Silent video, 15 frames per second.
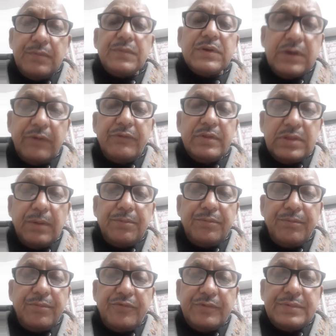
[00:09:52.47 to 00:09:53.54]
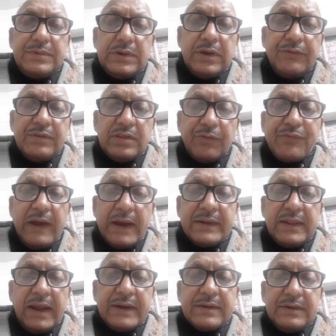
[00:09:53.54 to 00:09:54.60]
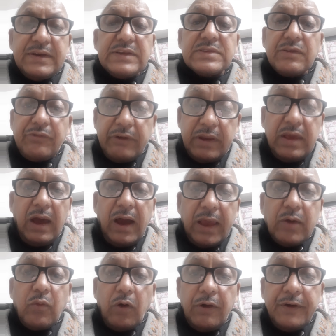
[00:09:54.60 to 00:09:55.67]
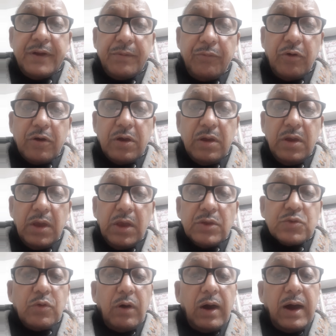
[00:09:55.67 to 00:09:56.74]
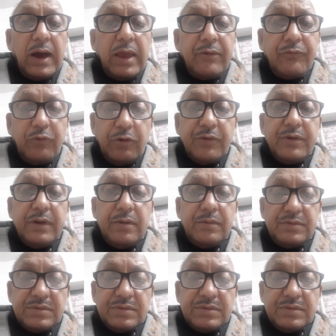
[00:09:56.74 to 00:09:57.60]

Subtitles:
given the fact that it is a very high quality book. So I would